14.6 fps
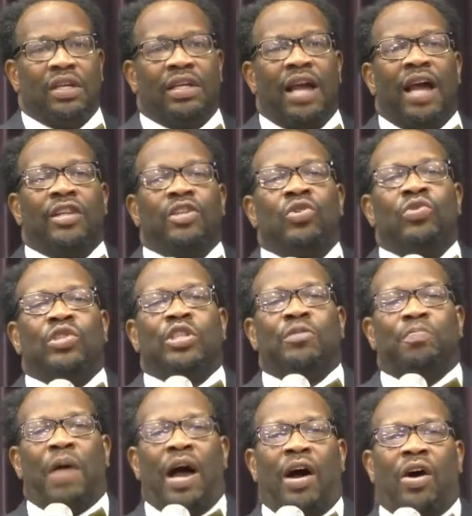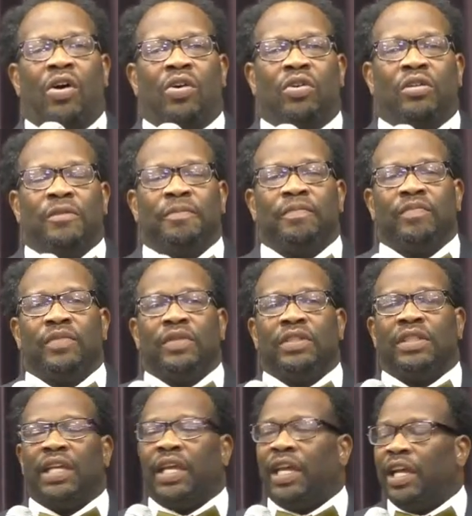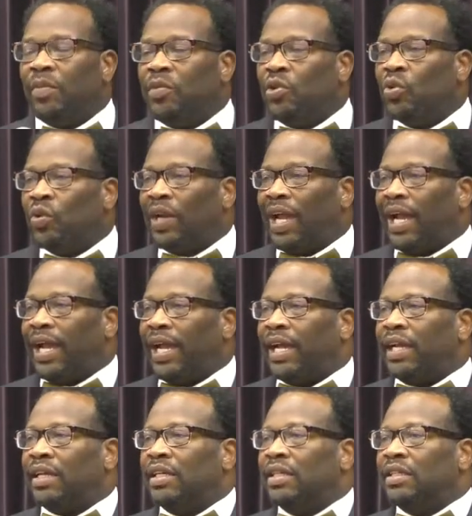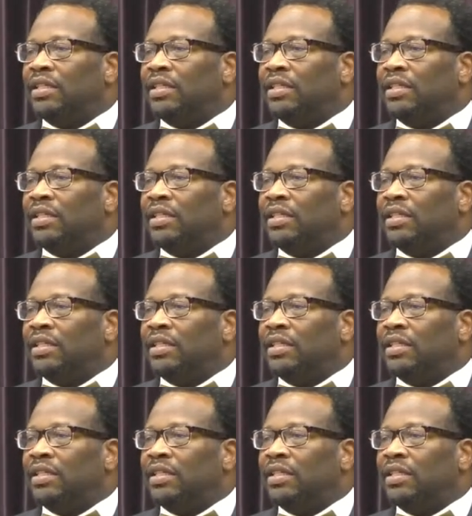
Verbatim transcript: God uses Paul to help you and I